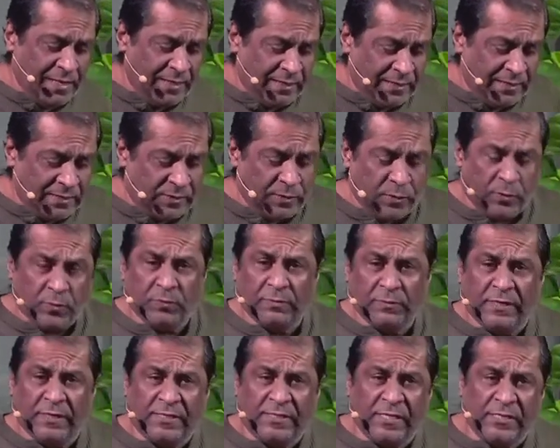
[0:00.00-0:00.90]
So
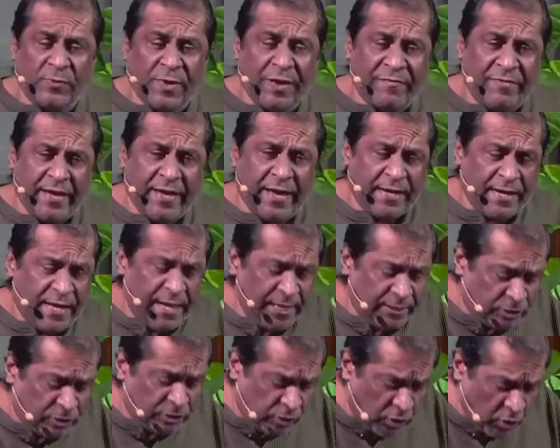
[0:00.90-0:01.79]
this is where we
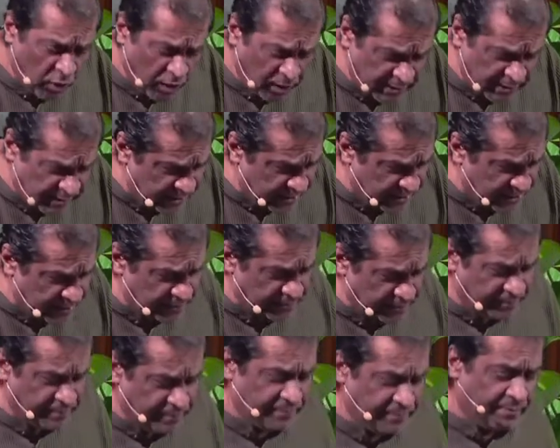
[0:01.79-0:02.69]
engage God's
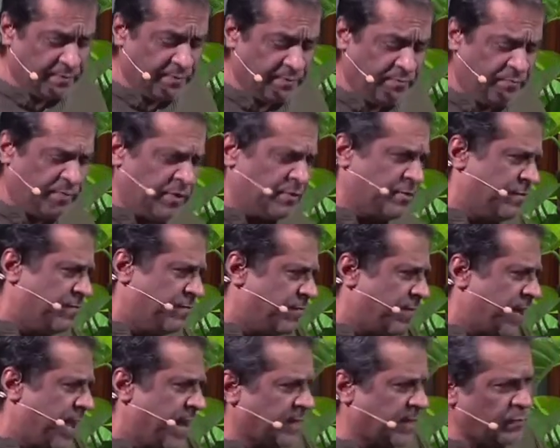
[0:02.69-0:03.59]
love. We
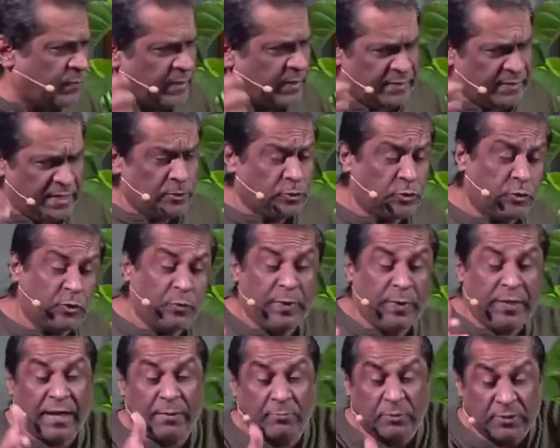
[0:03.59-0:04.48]
reflect, we think through, we
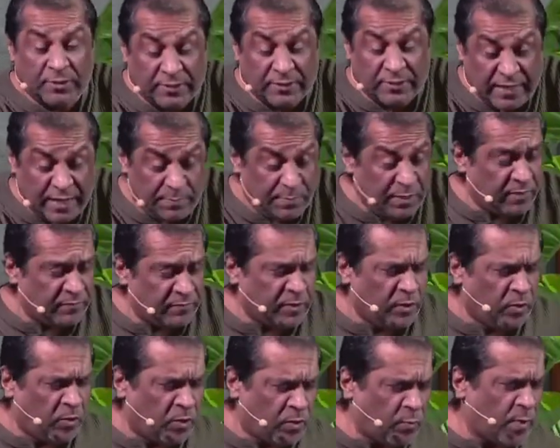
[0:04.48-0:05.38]
come to the table of the
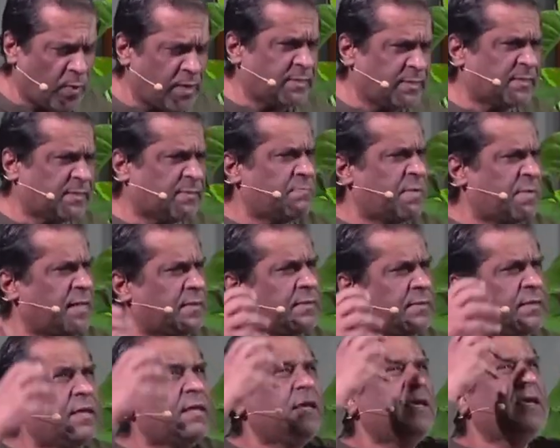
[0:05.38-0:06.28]
Lord once a month,
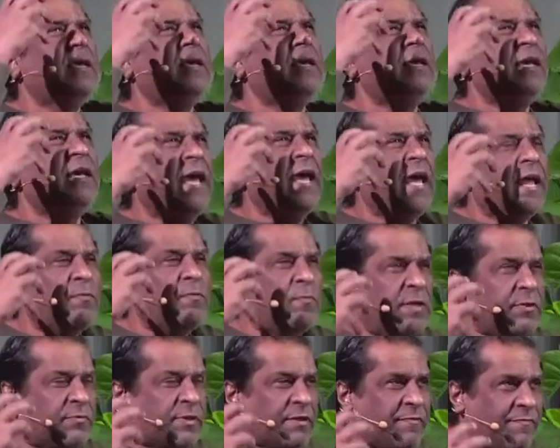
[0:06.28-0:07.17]
and
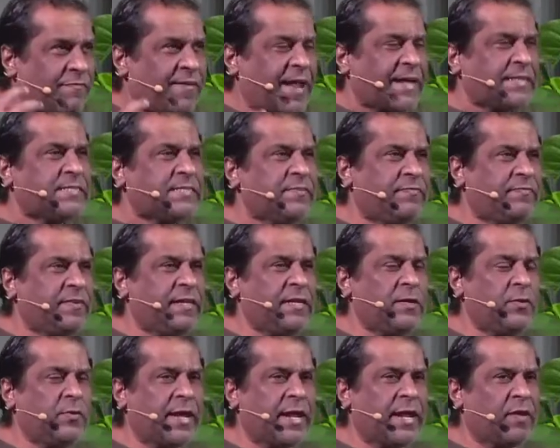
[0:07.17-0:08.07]
we reflectively
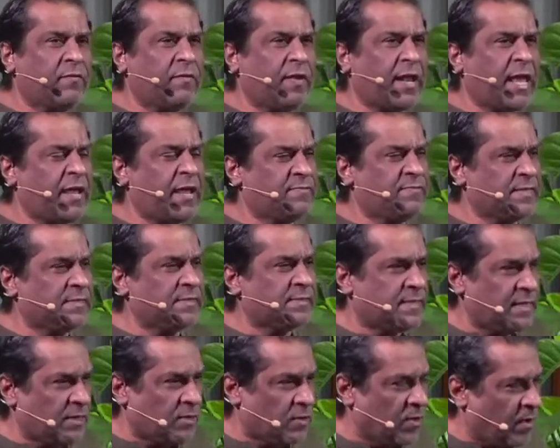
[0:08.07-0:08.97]
look at our lives and
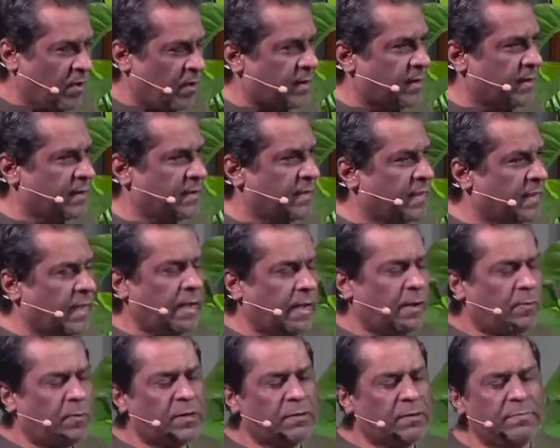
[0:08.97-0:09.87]
say, God, I
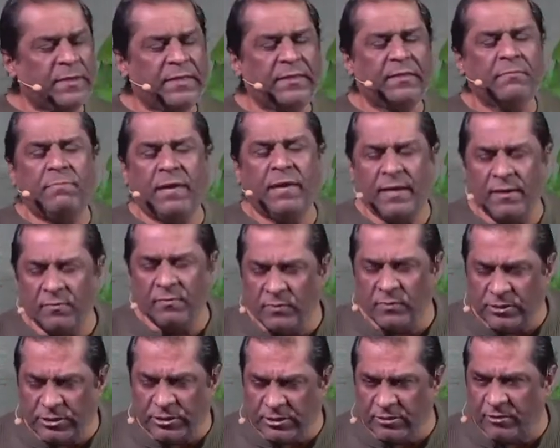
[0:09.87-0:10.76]
want to be the better
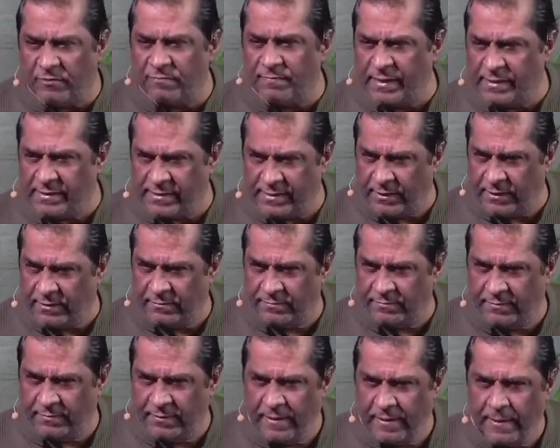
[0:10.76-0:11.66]
version of myself.
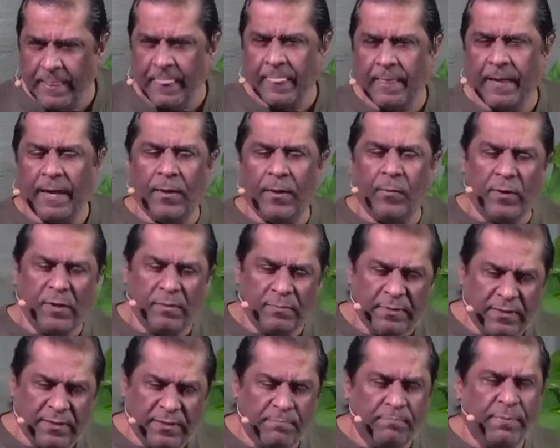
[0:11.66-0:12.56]
I want to
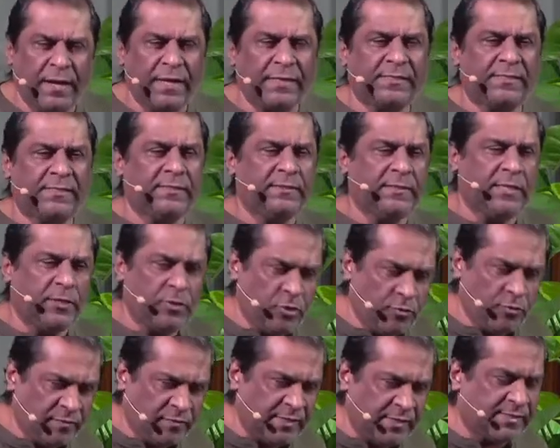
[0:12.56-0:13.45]
be the best that
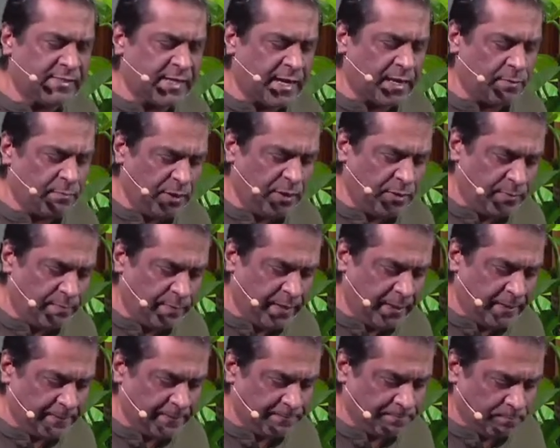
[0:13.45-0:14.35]
you've designed me to
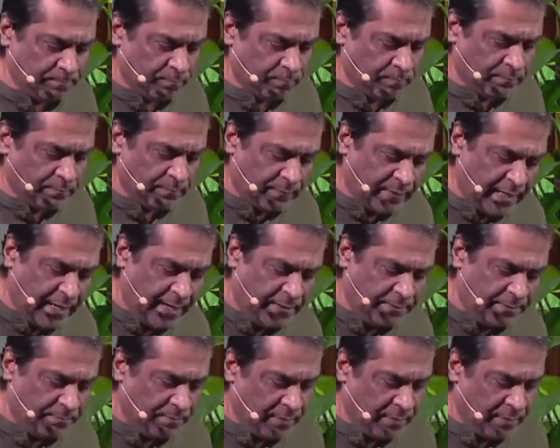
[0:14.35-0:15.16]
be. Yeah?